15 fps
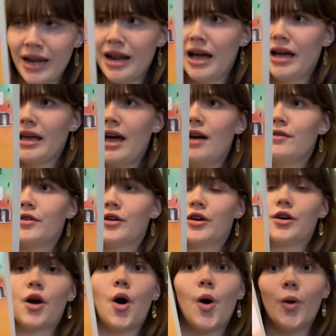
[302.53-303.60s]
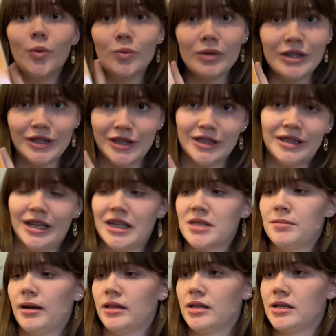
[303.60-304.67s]
I have heard only good things
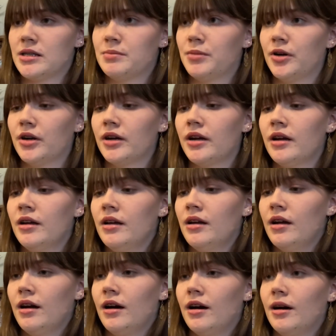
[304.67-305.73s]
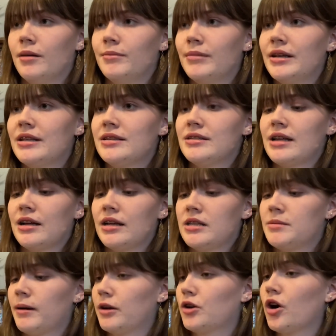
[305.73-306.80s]
about this book. It's
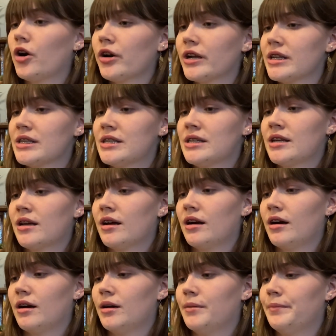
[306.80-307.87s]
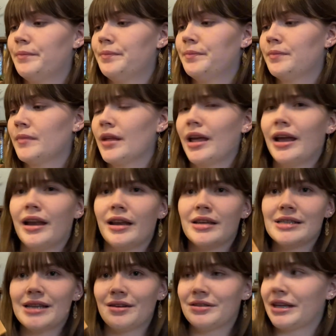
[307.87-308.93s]
about an artist, and it
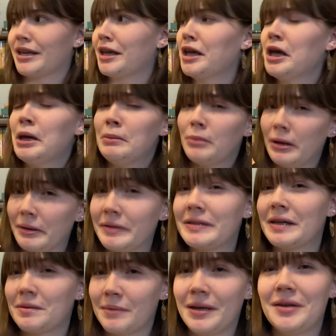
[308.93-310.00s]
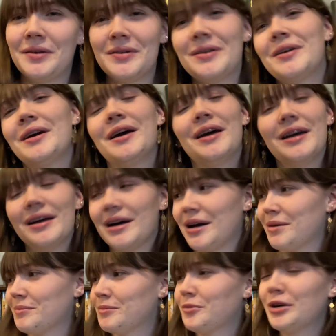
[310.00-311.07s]
sounds like probably is going to make you
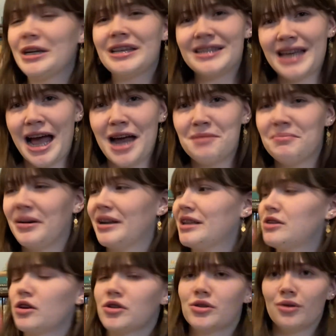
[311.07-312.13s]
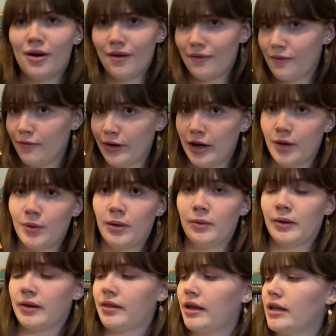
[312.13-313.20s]
pretty sad, but it's also very well
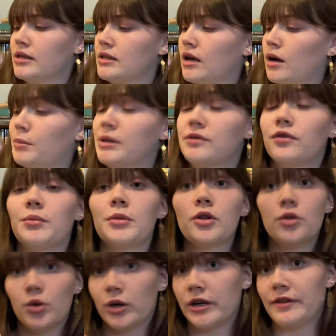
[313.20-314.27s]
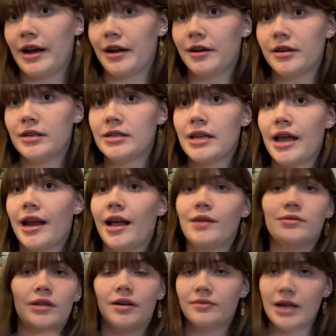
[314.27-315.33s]
worth it. It's from the Glory Writers, and I've
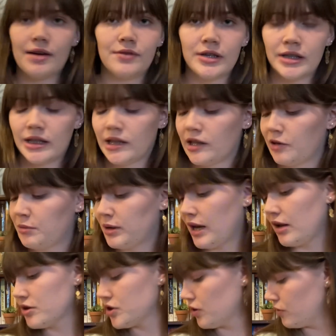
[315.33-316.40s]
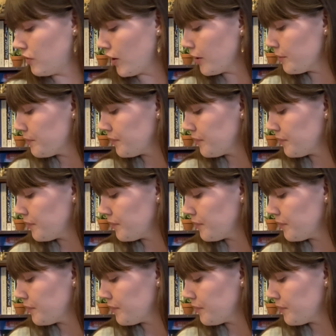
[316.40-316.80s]
loved everything that they've put out so far.